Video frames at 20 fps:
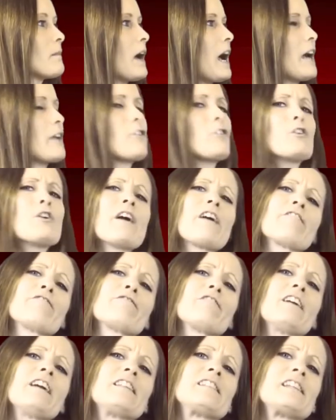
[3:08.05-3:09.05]
I don't know
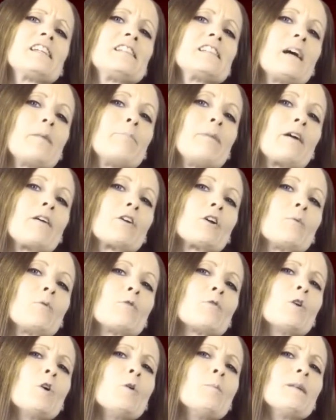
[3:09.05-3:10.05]
if it is a
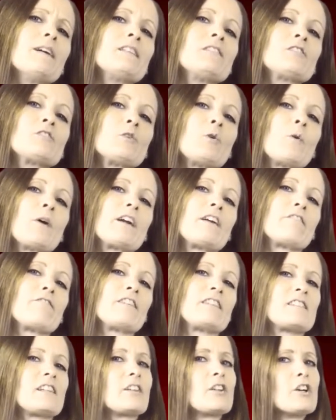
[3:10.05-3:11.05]
paranormal romance or if
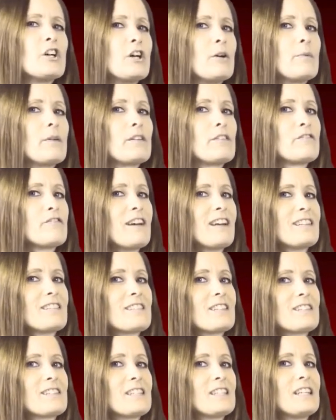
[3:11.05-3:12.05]
it's an urban
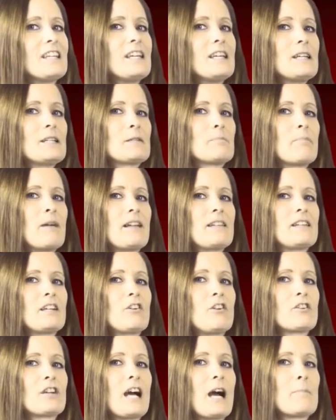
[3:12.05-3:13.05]
fantasy, depending
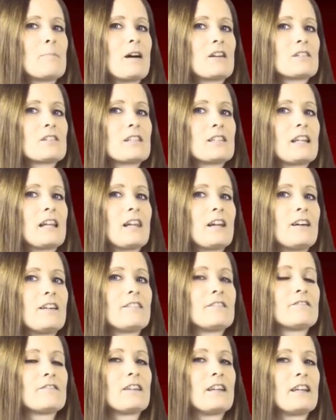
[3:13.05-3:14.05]
on how much the
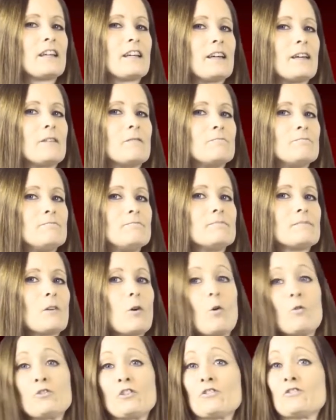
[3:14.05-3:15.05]
love um,
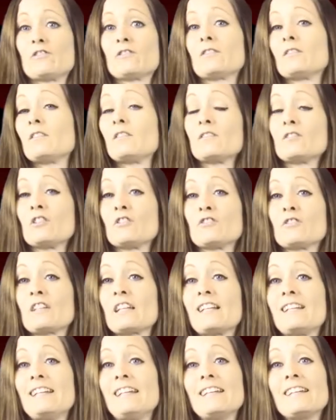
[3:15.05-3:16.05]
or just just
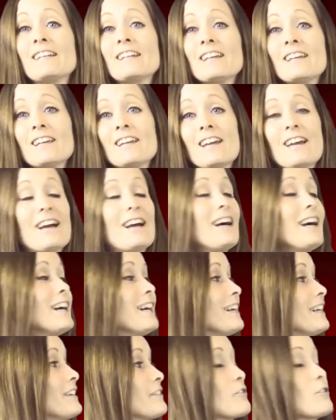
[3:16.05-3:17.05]
clean
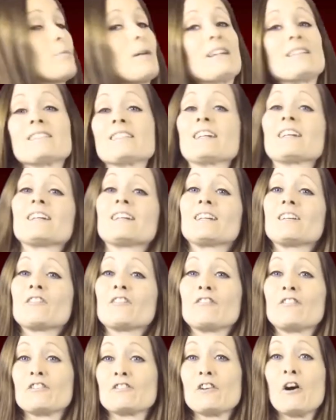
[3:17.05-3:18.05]
uh, romantic
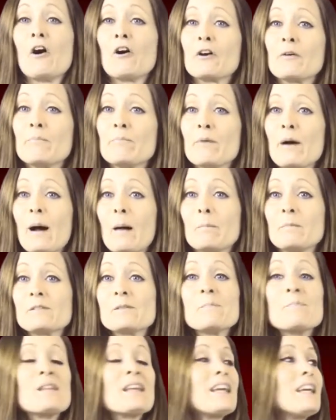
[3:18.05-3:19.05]
reverse harem, perhaps.
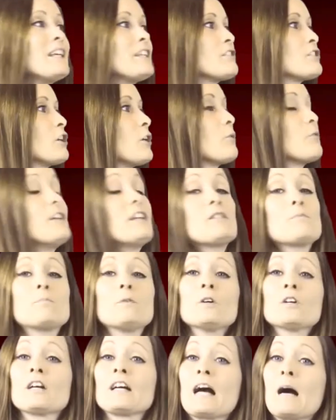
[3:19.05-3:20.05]
So this
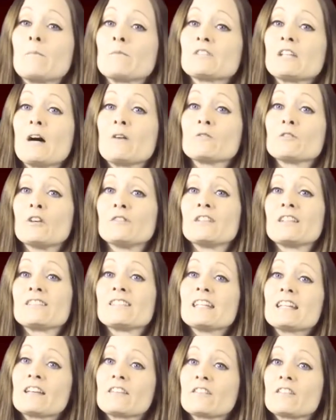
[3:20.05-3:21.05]
book comes out on the
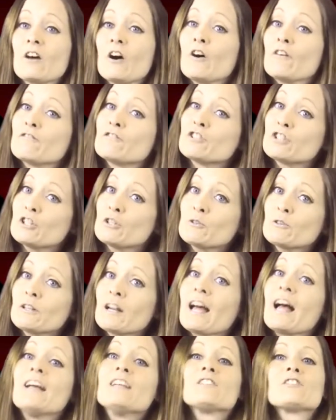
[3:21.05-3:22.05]
6th of June,
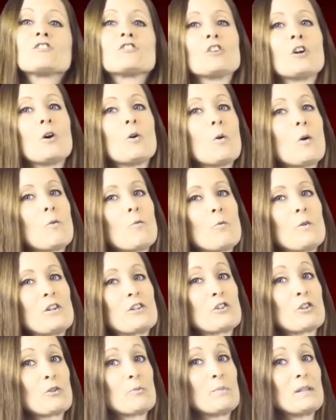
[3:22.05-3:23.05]
so we
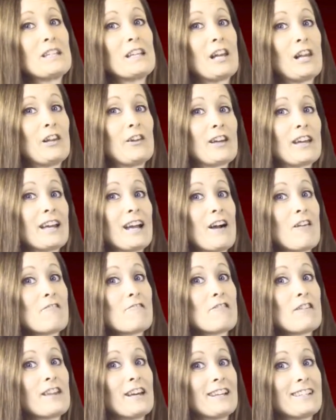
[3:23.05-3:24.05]
should be looking out
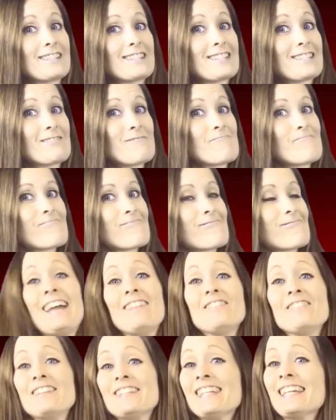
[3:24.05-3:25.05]
for that.
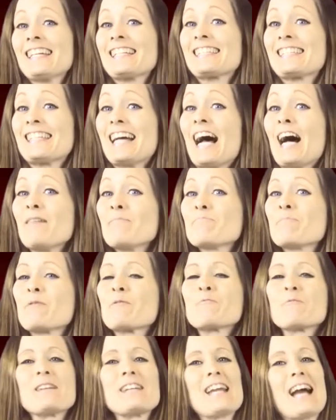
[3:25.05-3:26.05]
And next up
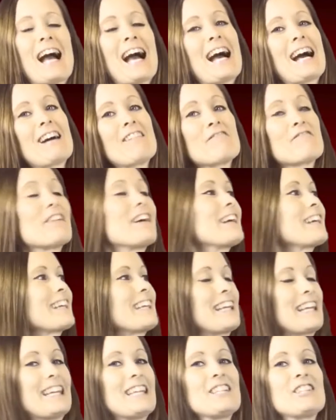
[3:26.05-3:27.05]
we have
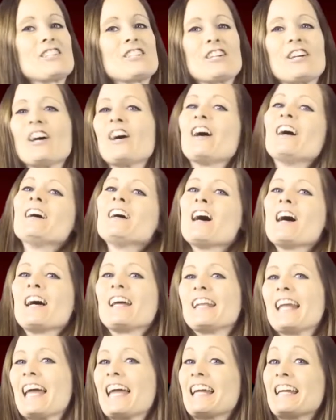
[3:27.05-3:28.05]
Glacier,
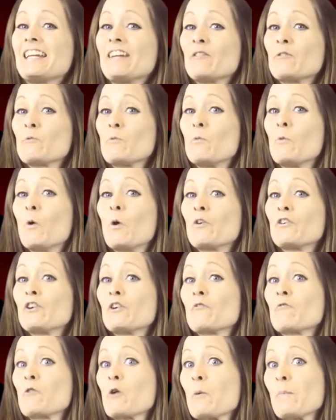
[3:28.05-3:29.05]
an alien
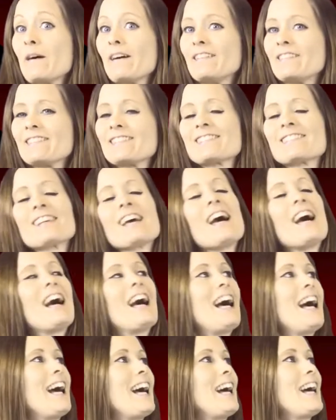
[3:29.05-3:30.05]
warrior romance.
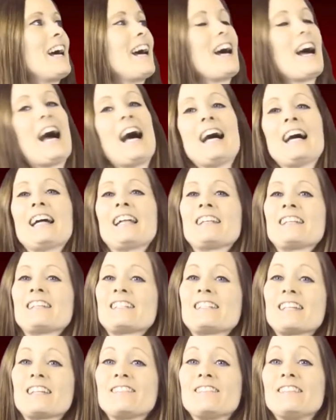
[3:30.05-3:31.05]
Uh, and
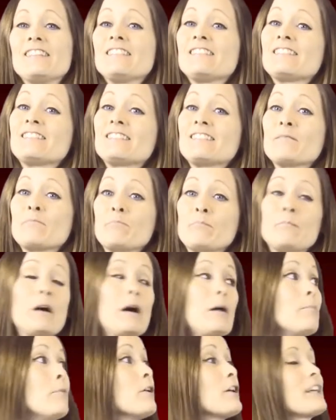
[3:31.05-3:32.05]
this
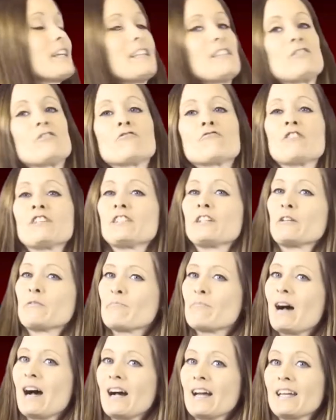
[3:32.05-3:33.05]
book is written
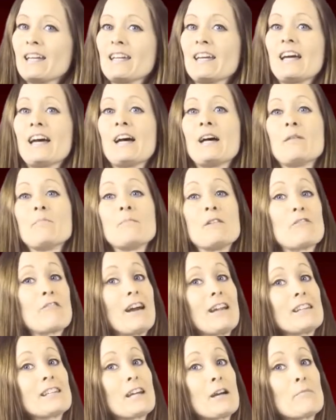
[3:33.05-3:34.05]
by uh,
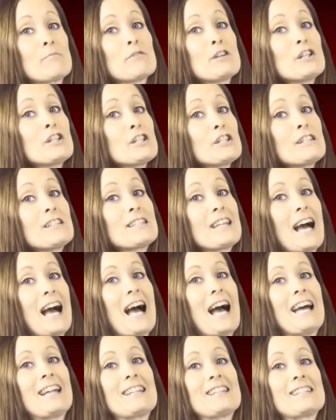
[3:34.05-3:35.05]
Miranda Bridges
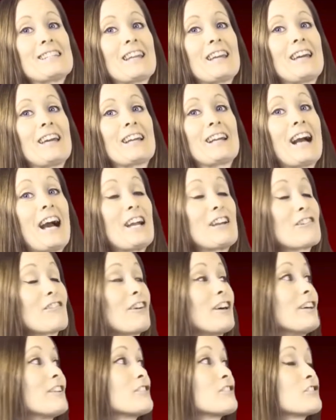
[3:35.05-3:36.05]
and
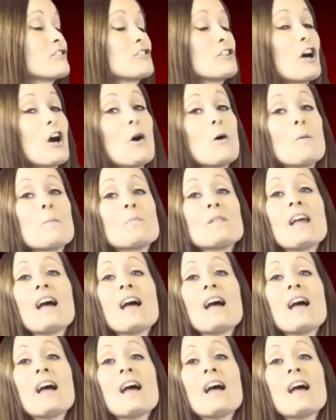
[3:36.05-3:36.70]
Kyra Snow.